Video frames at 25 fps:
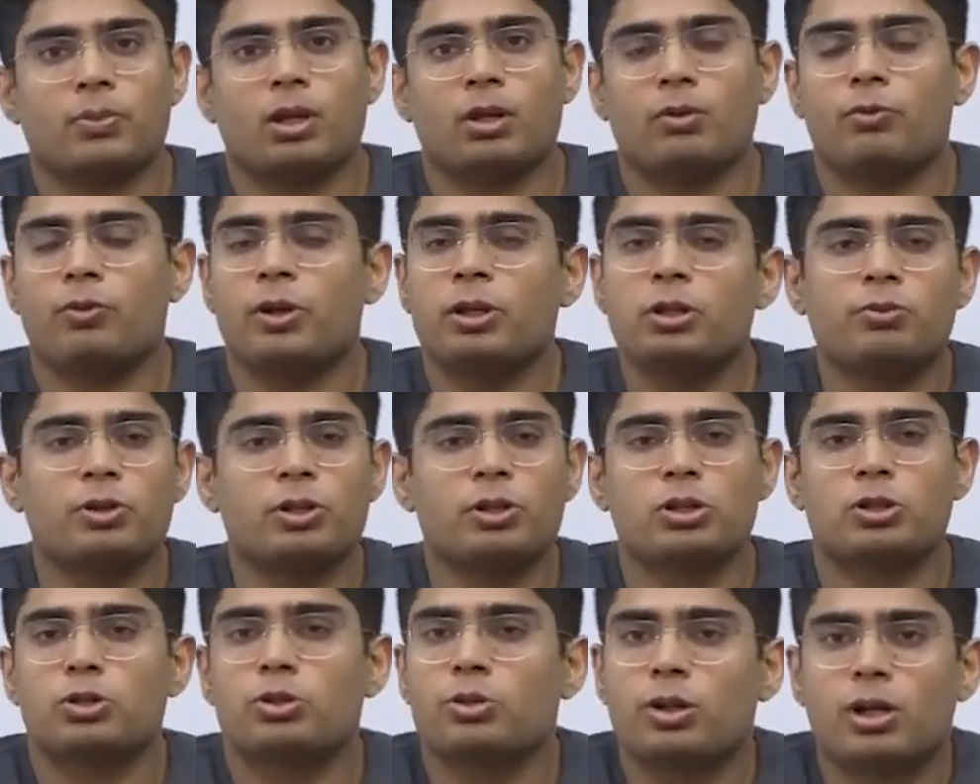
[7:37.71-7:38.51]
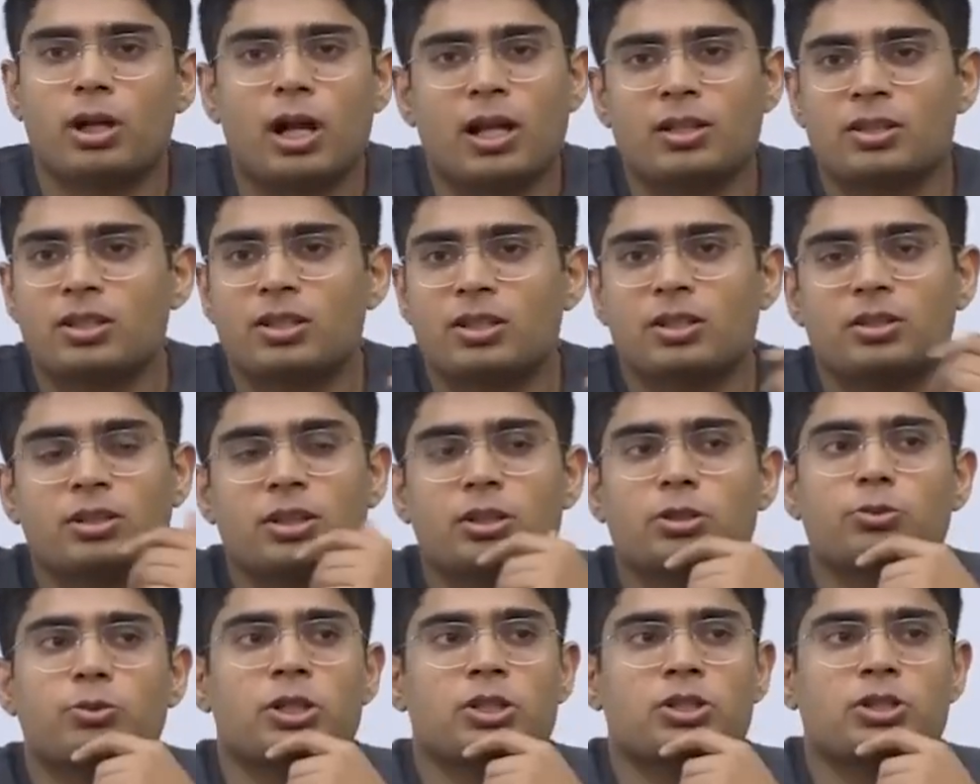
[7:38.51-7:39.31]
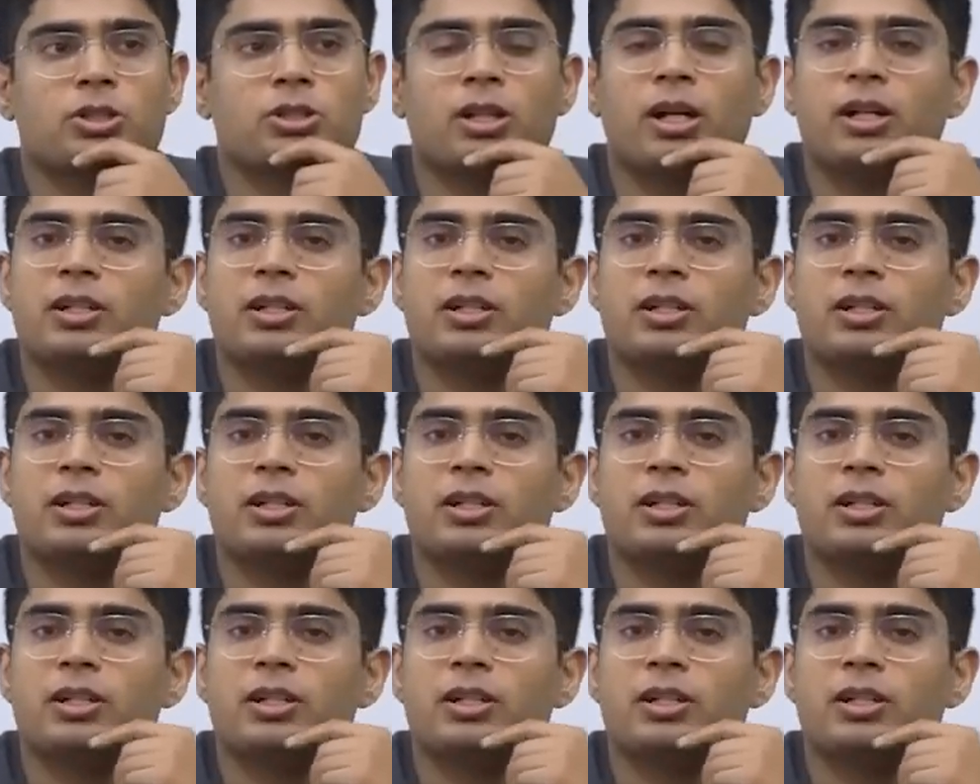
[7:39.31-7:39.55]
once you are answering this question,